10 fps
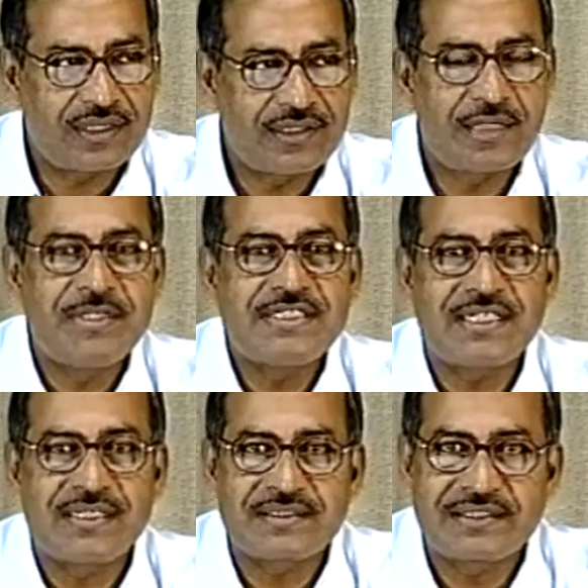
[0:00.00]
That means
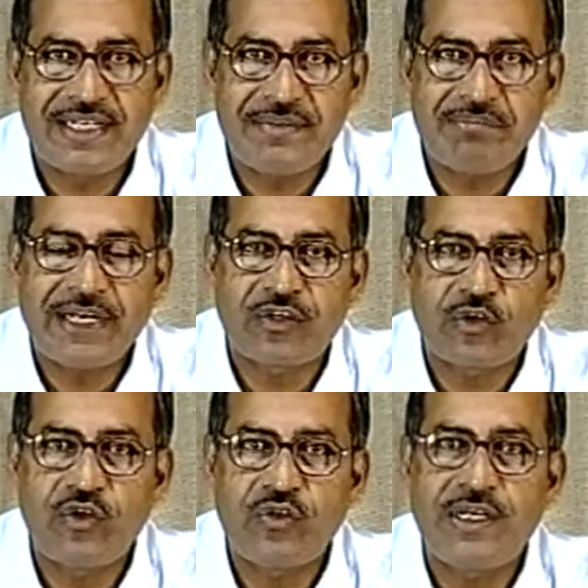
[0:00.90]
a same
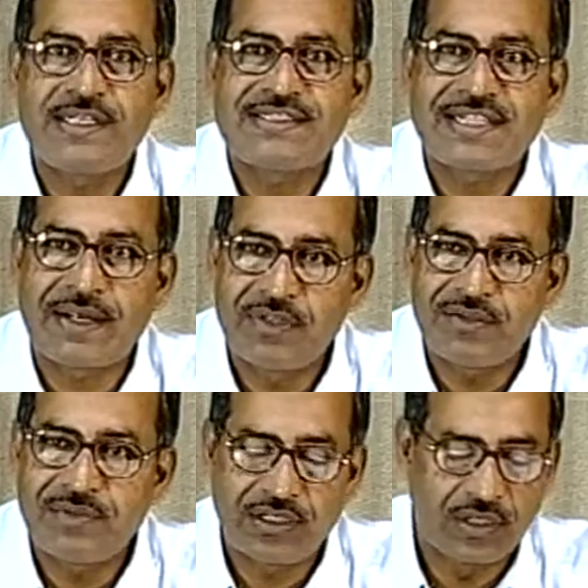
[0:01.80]
microcontroller is
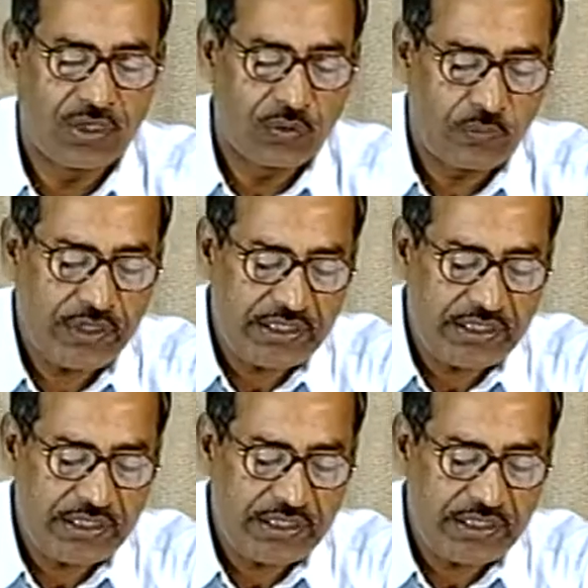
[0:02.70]
available with